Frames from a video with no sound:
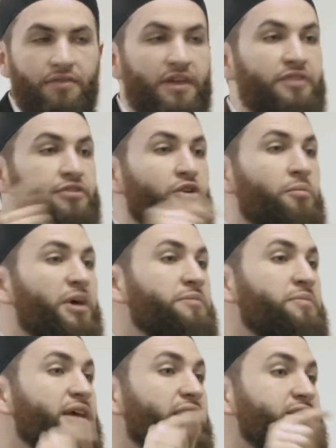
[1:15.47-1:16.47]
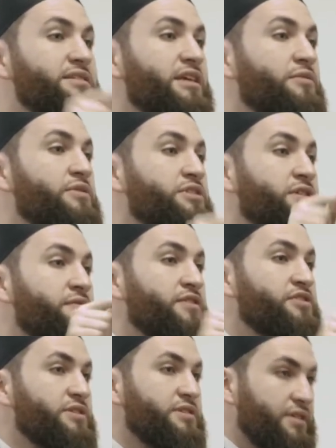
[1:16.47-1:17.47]
then there might be a serious
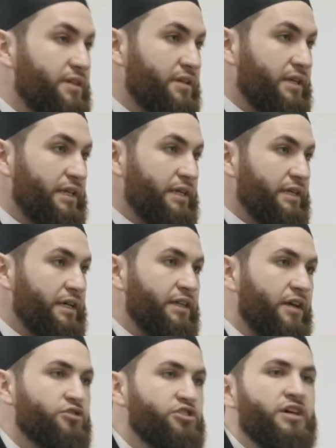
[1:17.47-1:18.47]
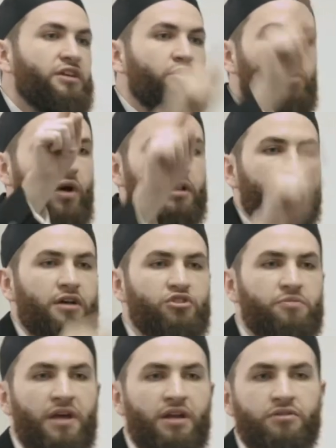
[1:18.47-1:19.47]
deficiency in understanding who Allah
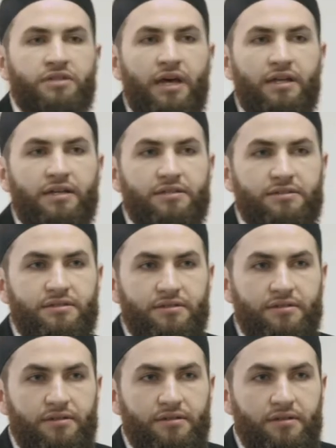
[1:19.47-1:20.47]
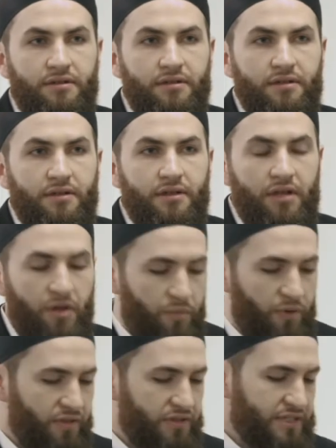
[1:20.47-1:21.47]
subhanahu wa ta'ala is.
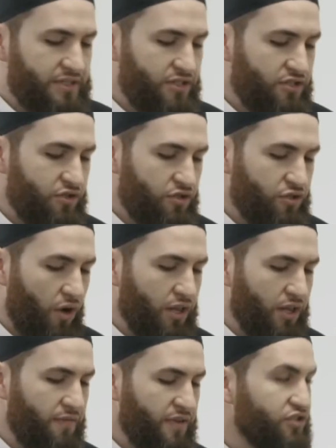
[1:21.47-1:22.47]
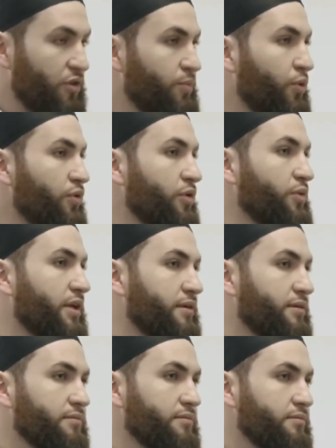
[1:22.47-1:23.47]
Brothers and sisters, all of us are poor and
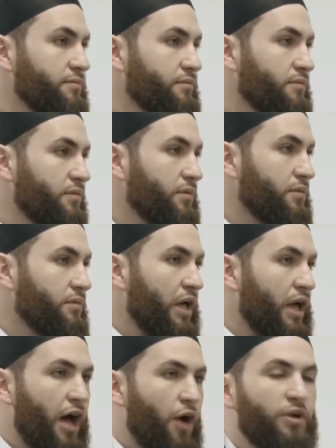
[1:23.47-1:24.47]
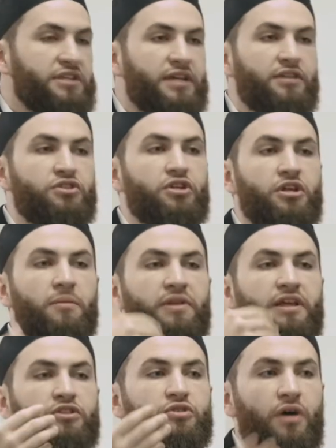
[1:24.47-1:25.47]
weak. And uh, we tend to
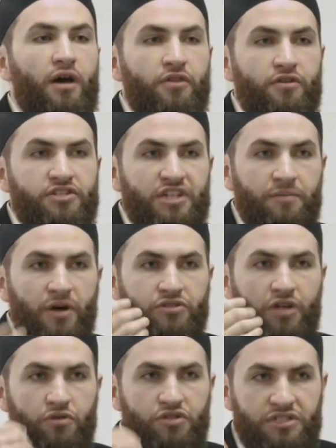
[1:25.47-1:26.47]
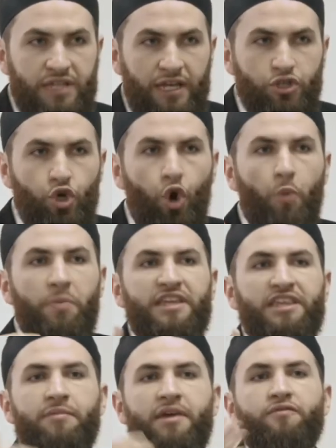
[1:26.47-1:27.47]
complain to others about our state,
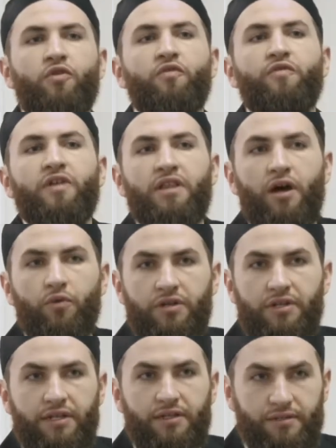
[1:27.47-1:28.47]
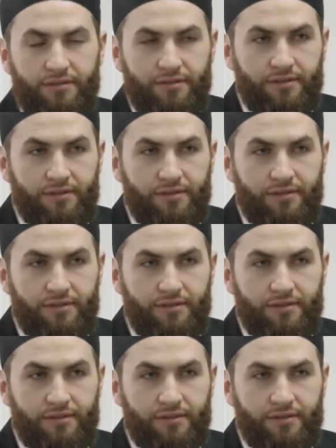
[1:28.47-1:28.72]
hoping they may fulfill our need.